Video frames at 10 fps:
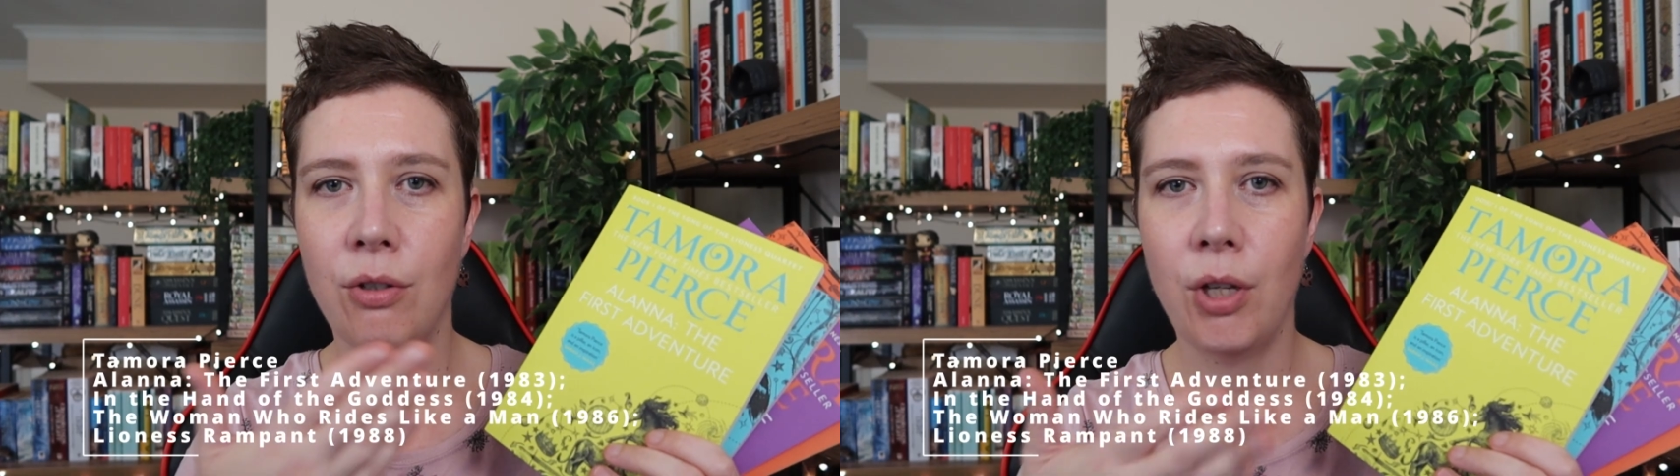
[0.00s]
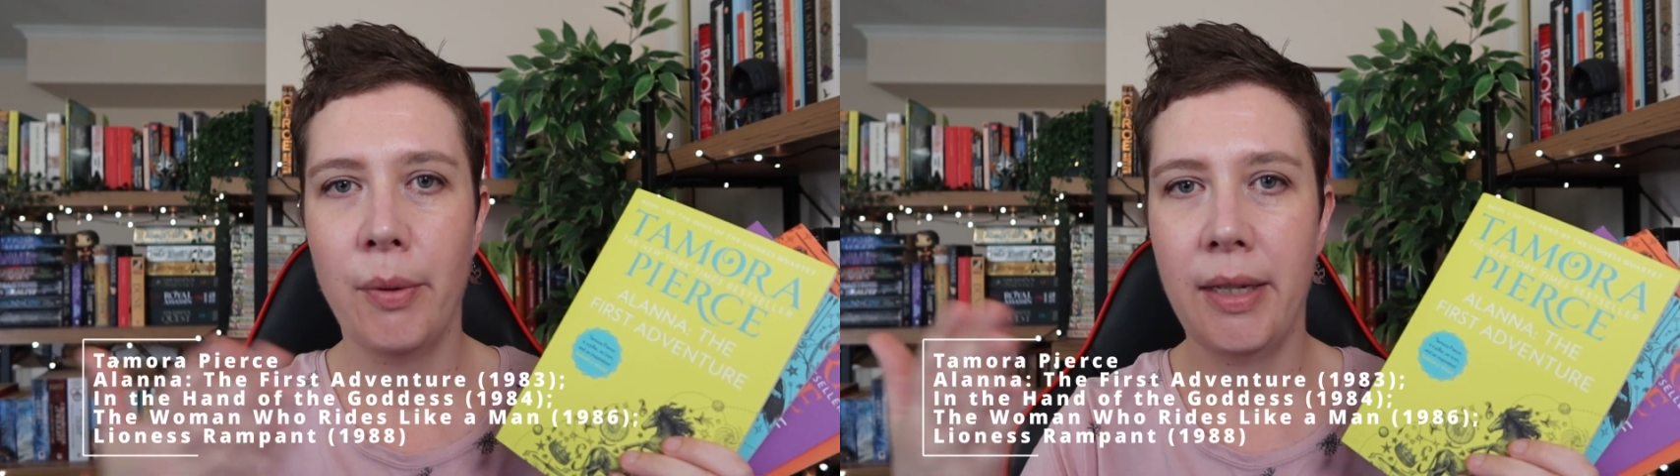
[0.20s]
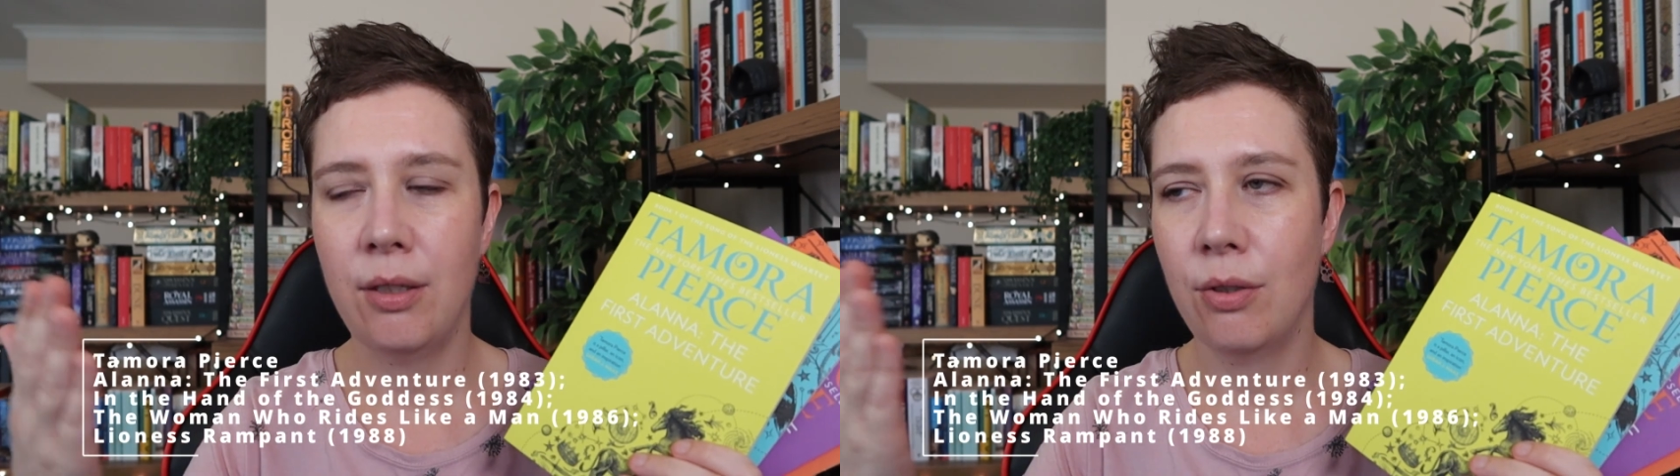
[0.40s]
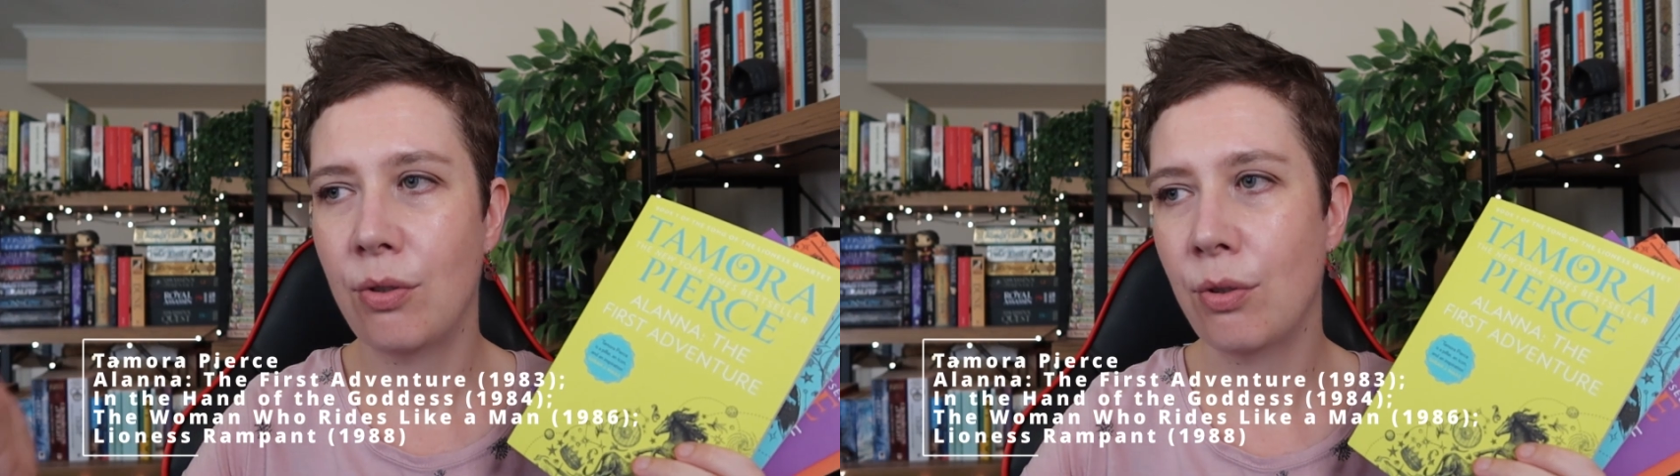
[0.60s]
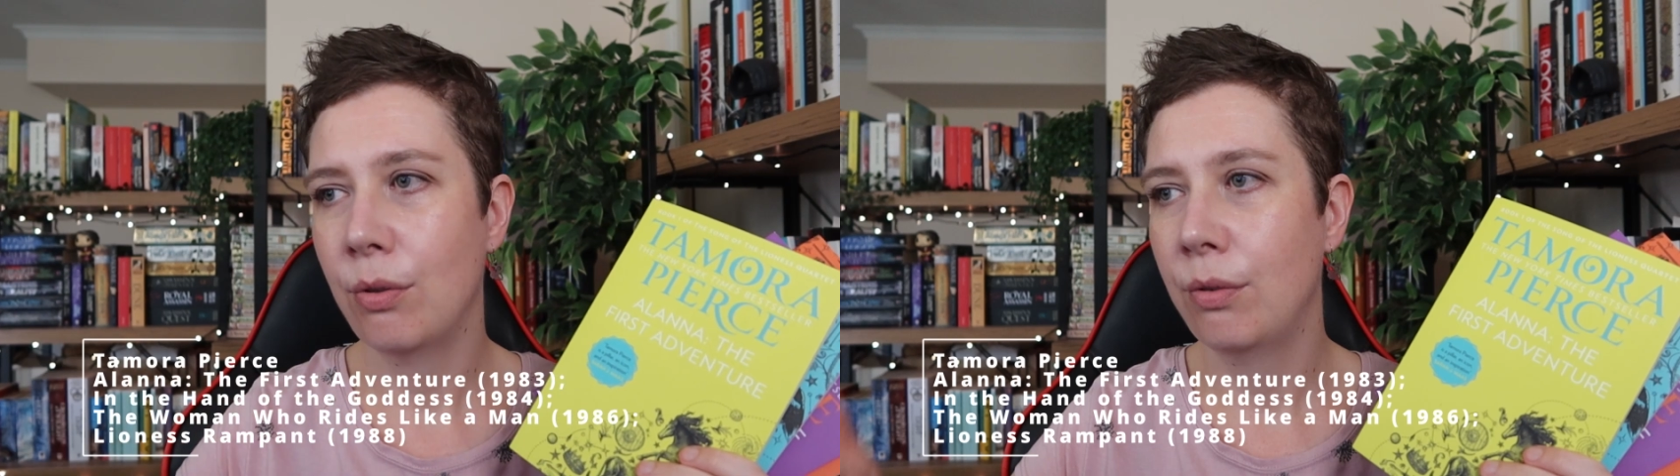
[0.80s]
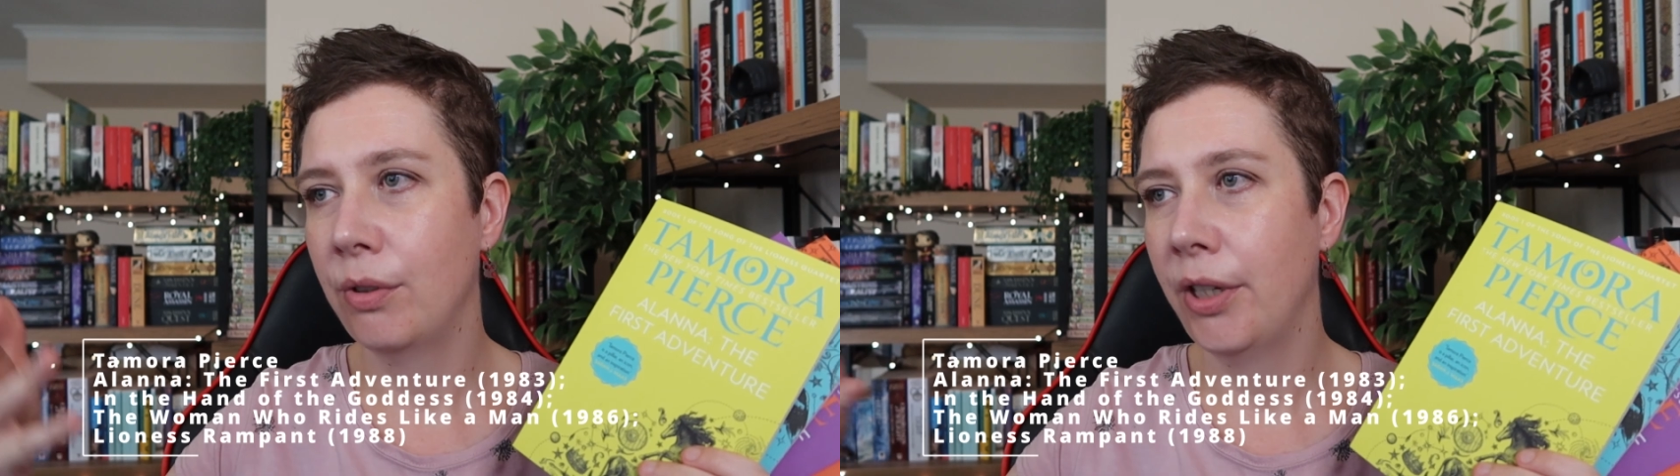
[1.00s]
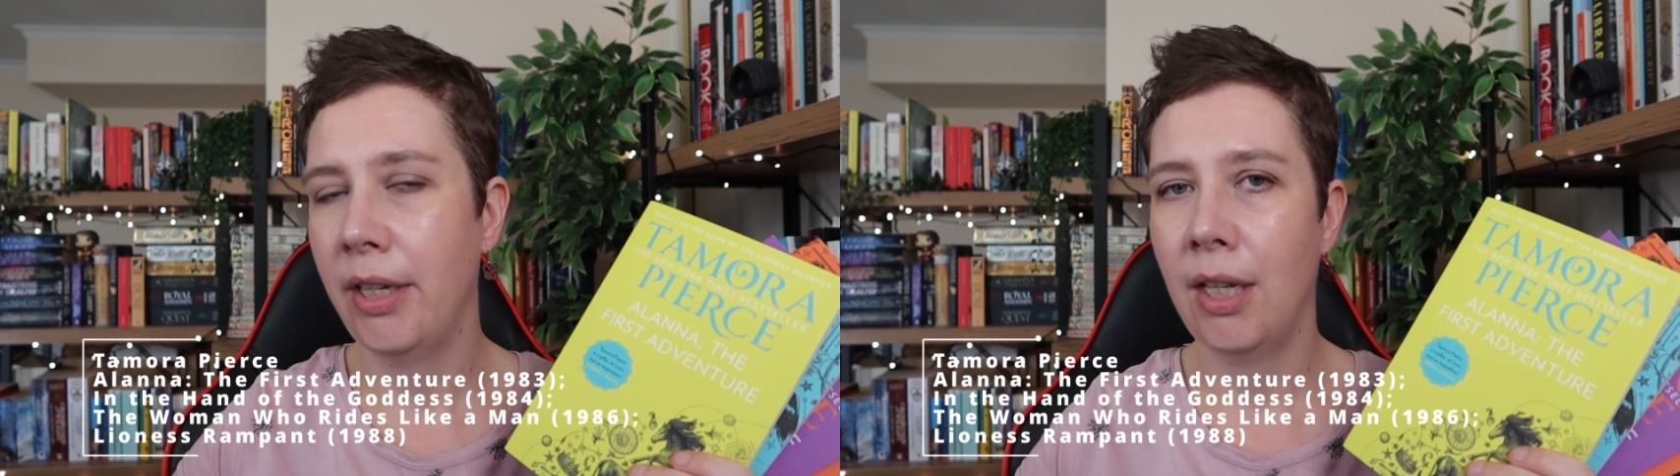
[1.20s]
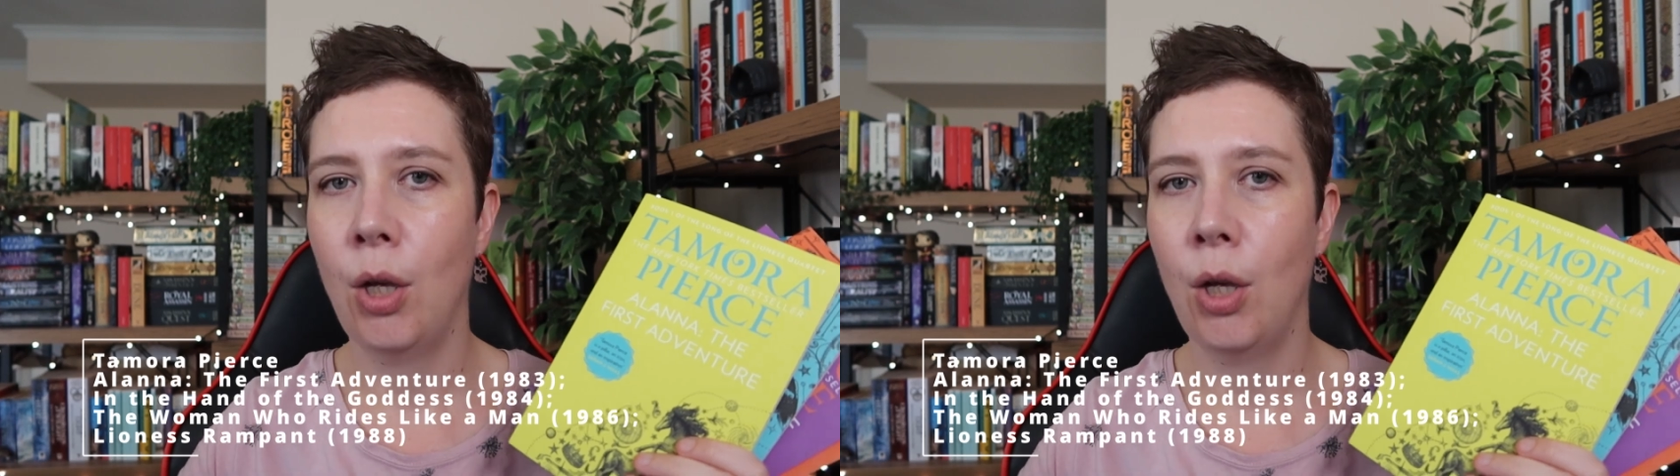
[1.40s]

going to school, learning